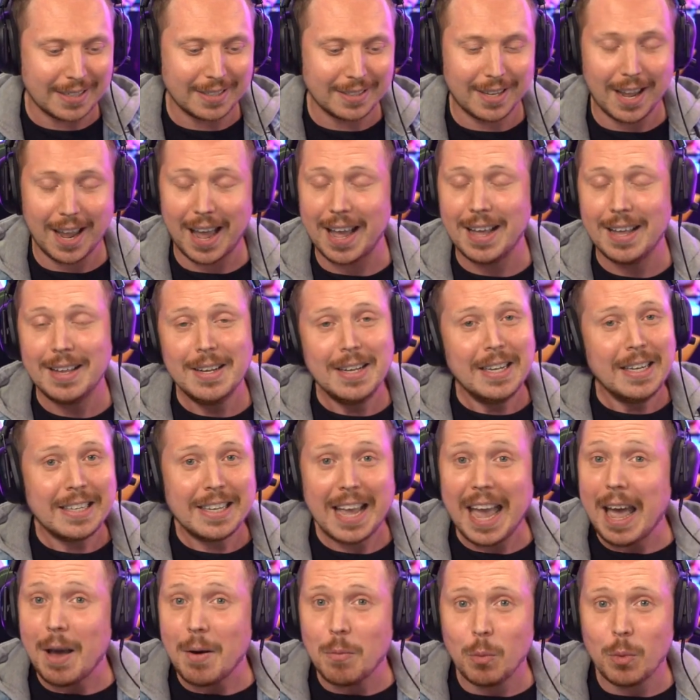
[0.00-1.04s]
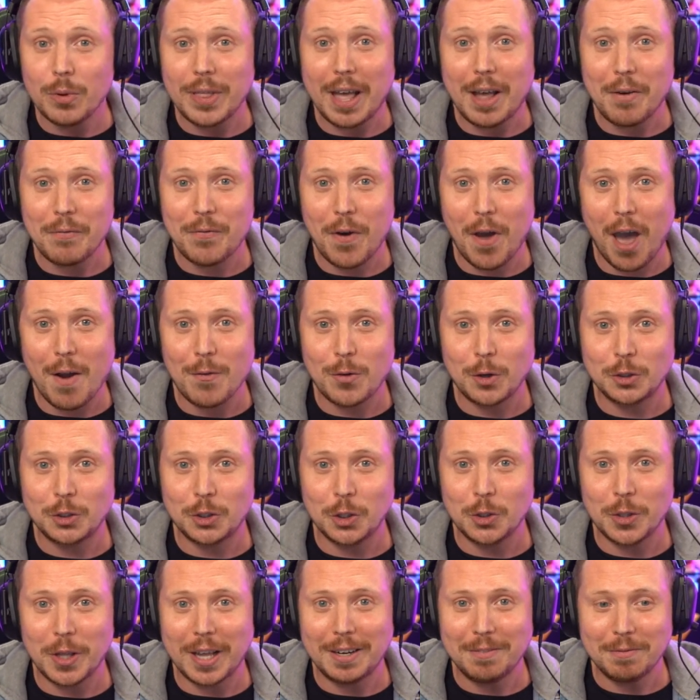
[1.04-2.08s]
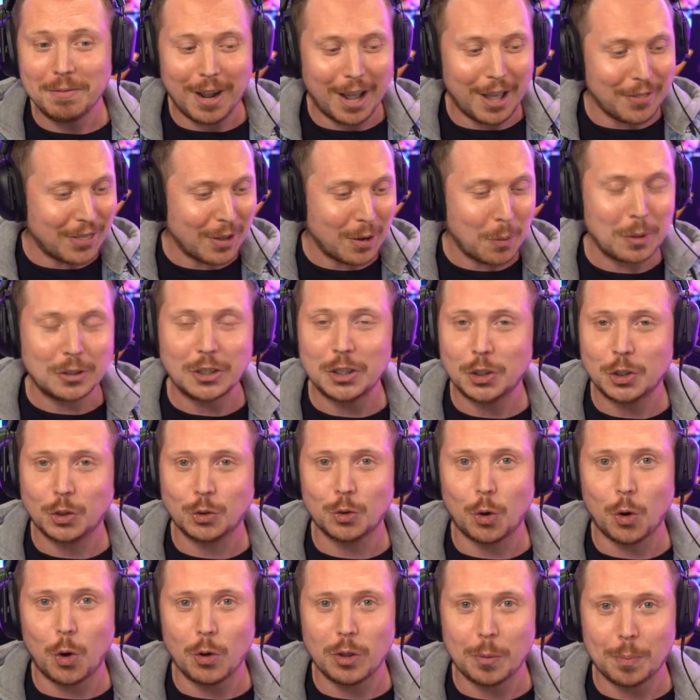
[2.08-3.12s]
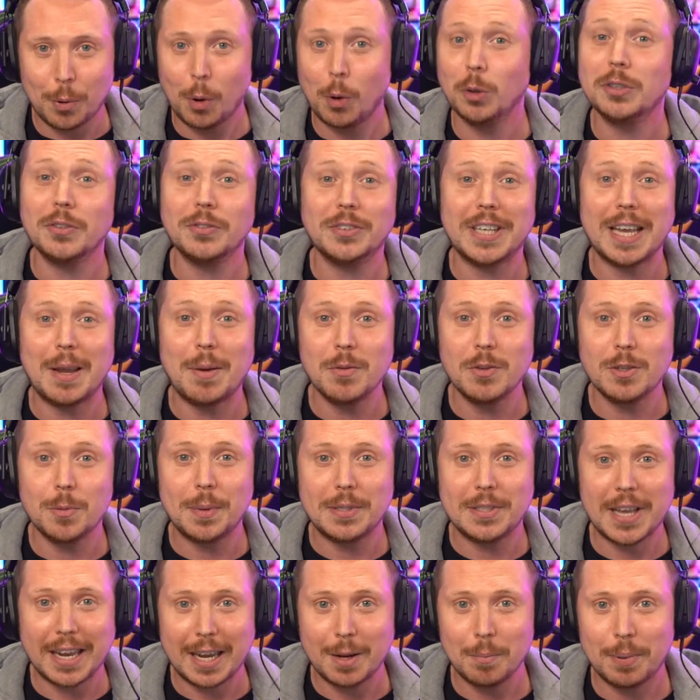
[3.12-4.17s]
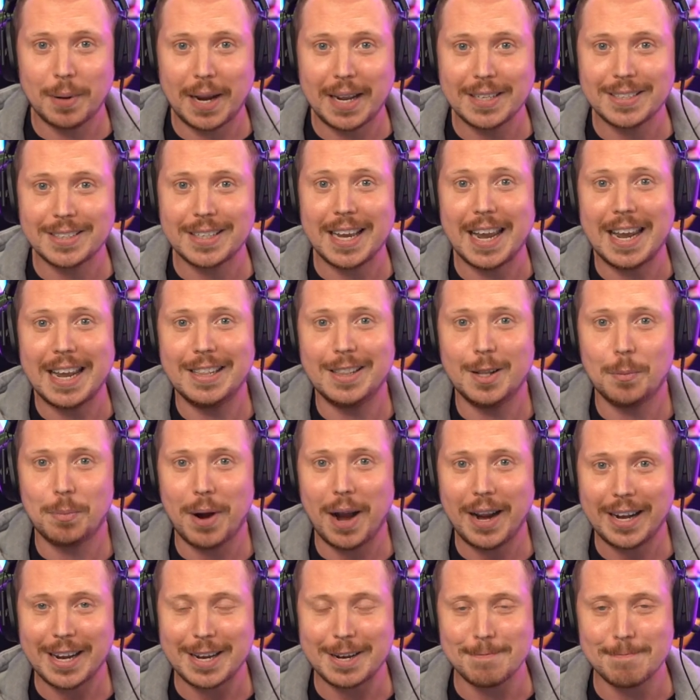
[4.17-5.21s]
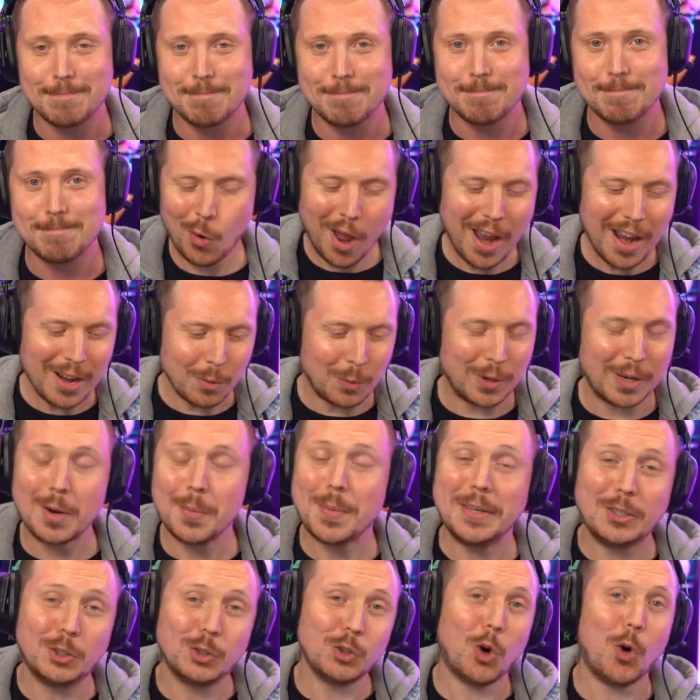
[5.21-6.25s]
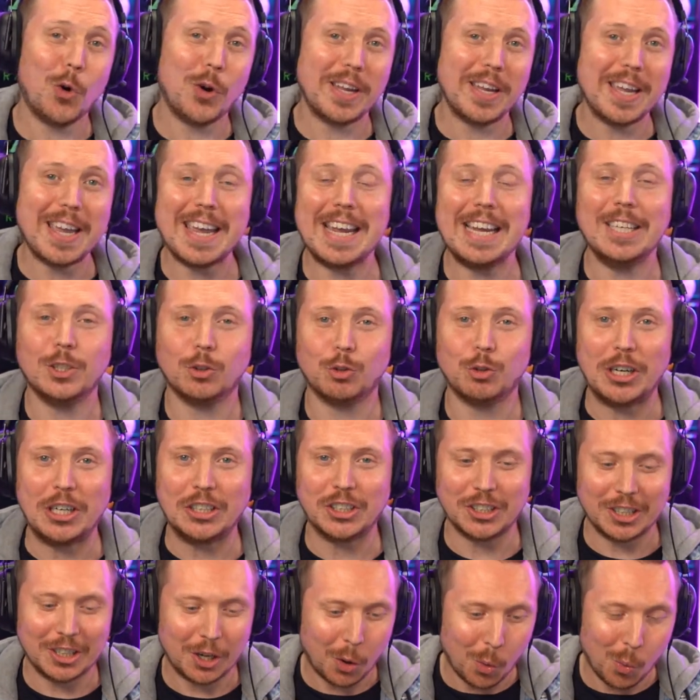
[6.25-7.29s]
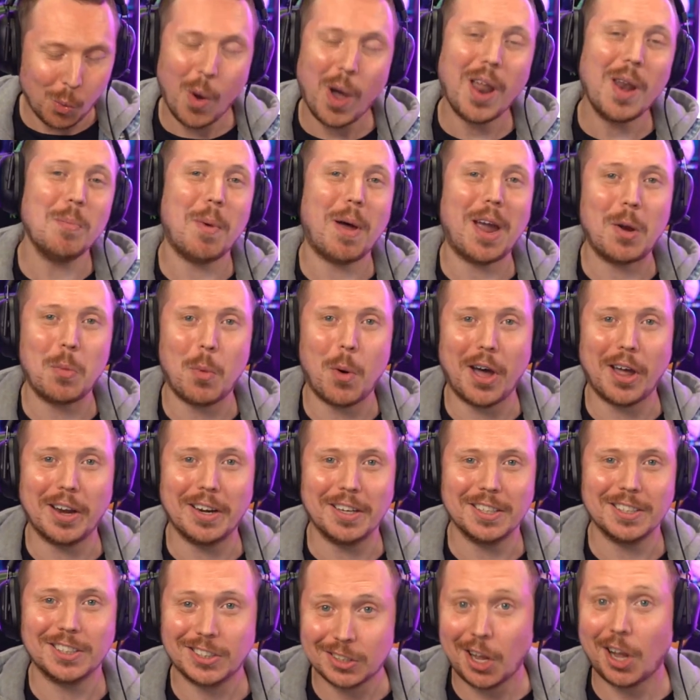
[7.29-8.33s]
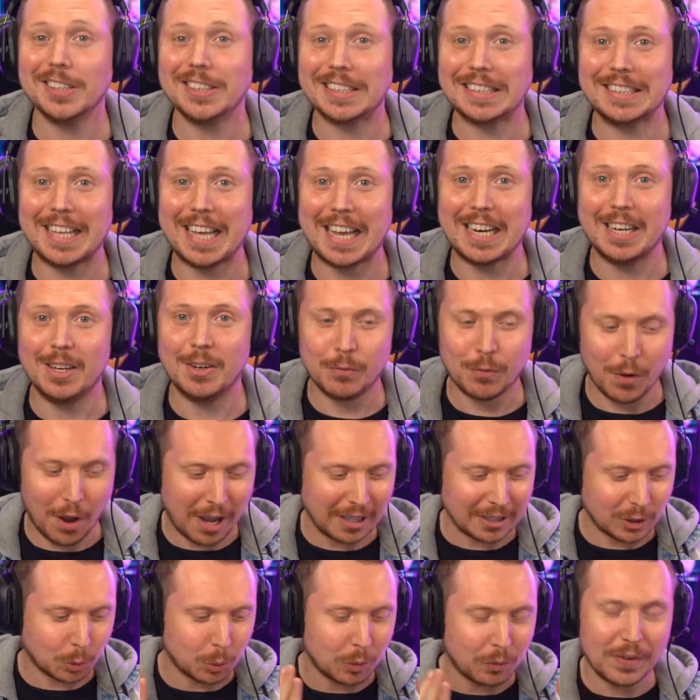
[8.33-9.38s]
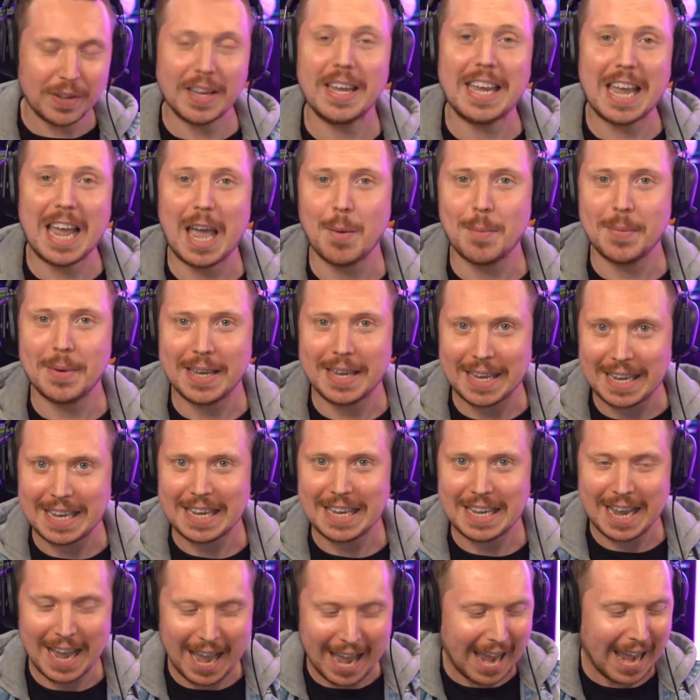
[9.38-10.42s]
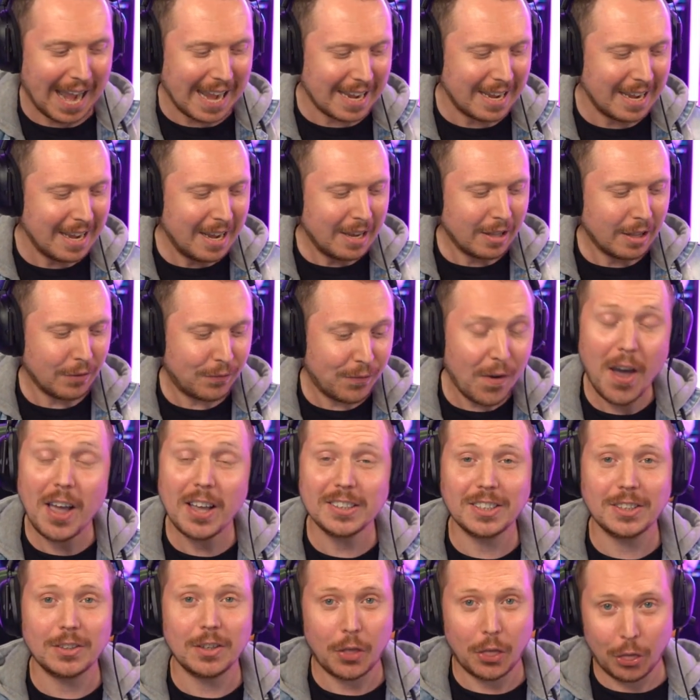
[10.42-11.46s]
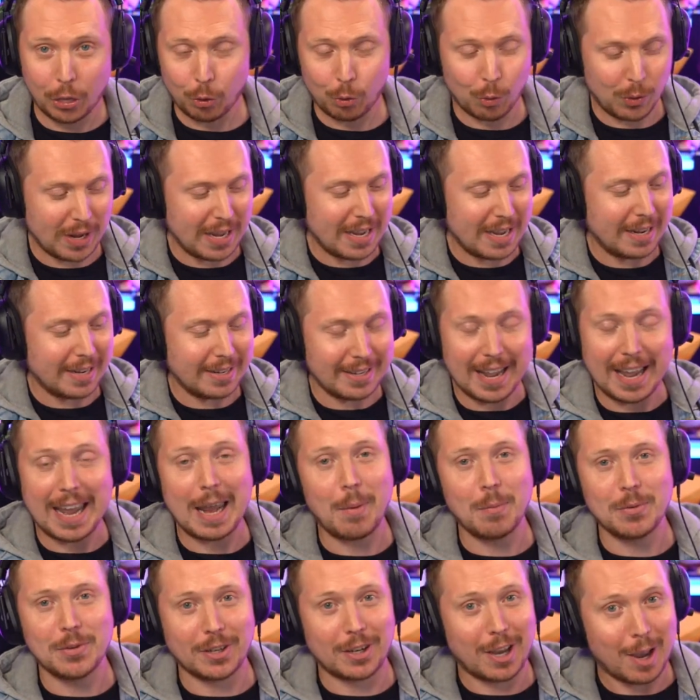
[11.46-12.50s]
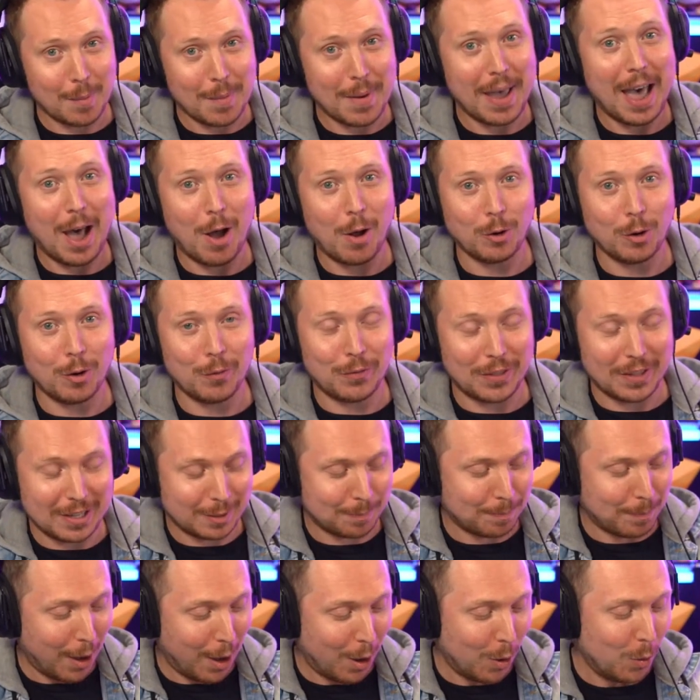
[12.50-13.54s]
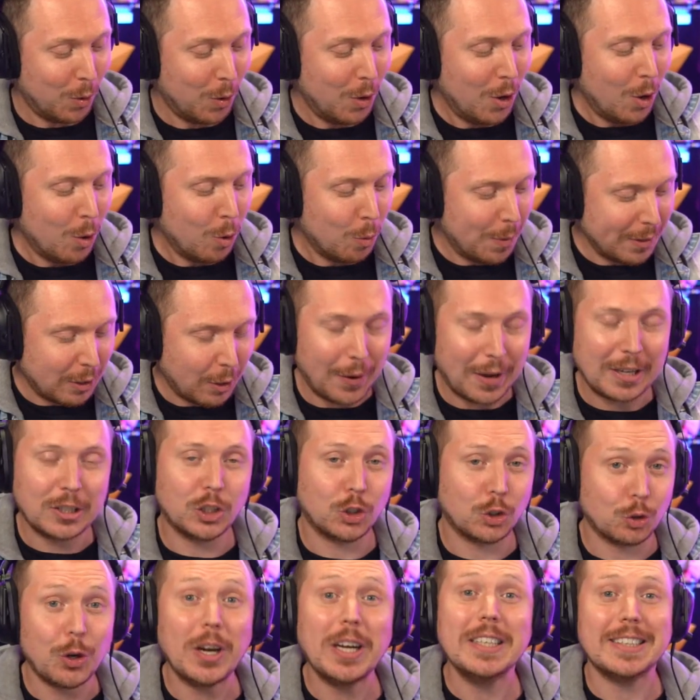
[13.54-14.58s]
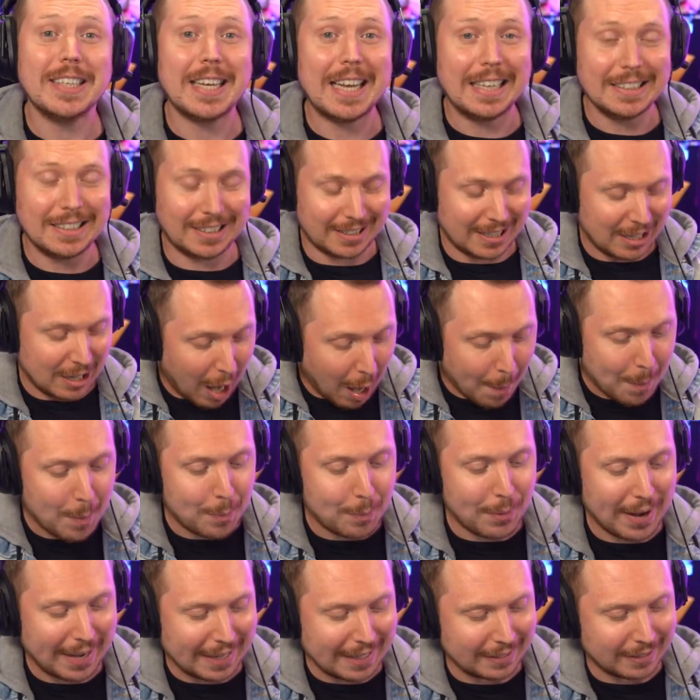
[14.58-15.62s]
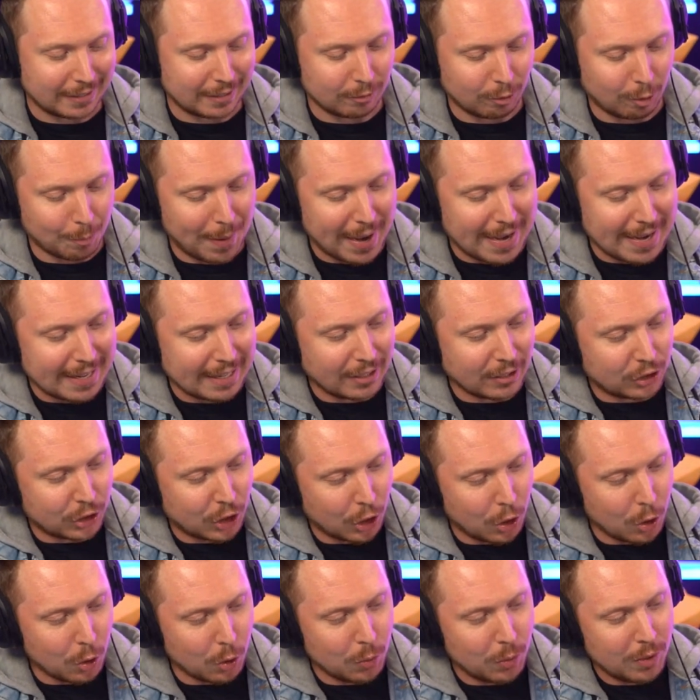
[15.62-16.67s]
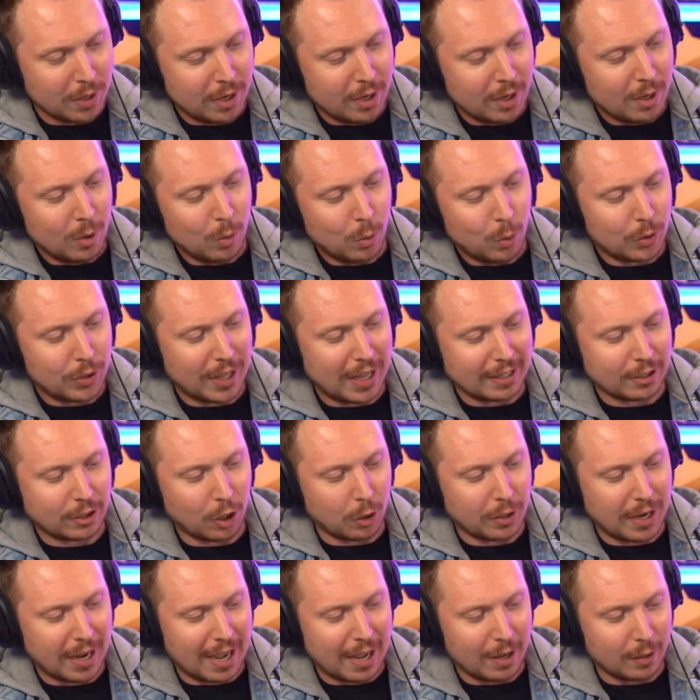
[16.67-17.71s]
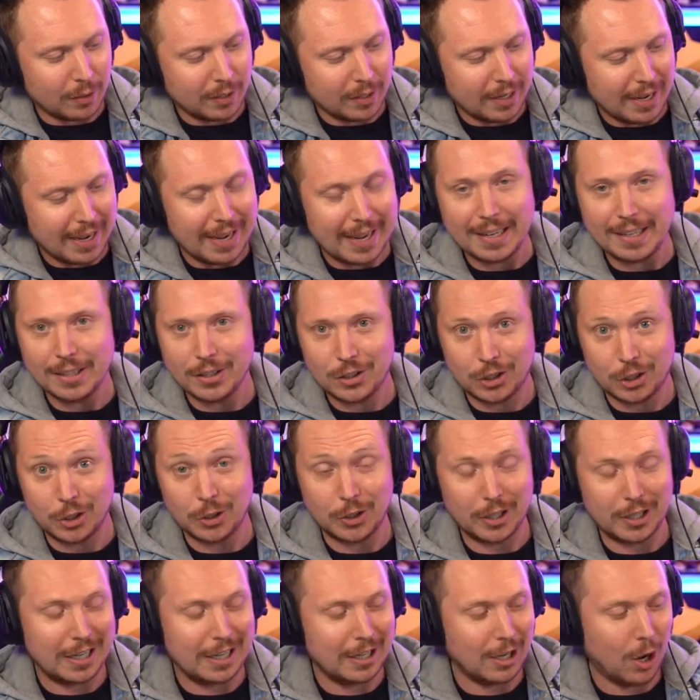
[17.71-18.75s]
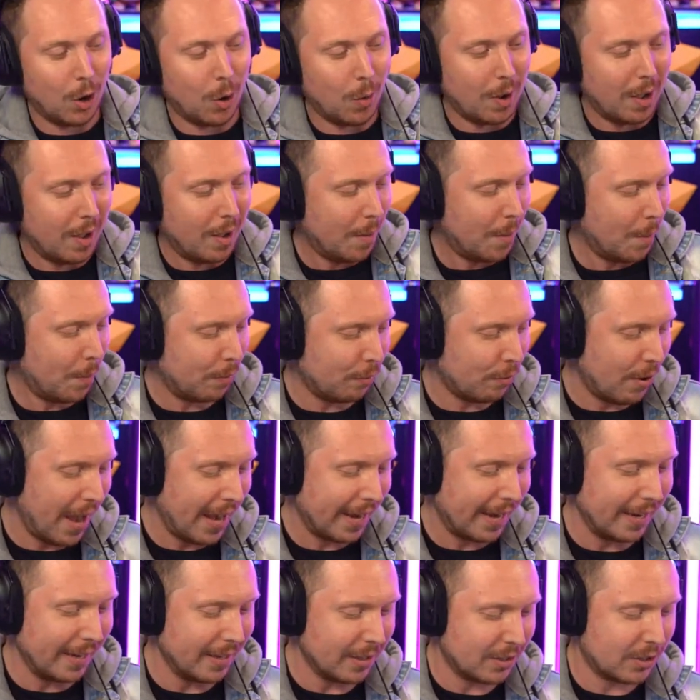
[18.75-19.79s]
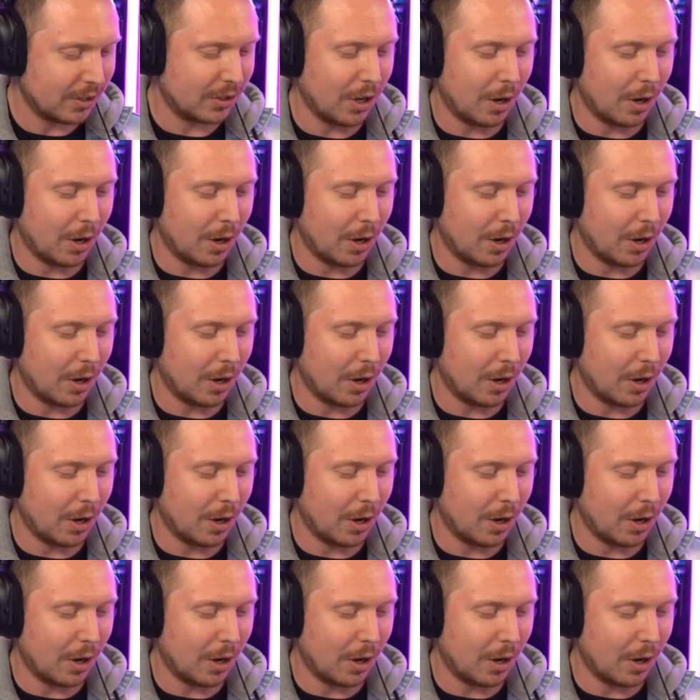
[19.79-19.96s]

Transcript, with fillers: And uh, yeah, without further ado then, I think we should draw the pools of teams to be taking place in the bracket. All right, we're going to be drawing each region one by one, starting then first with EMEA. The first three names that come out of this bowl, we're going straight into the upper bracket. The remaining two will then go down into the lower bracket.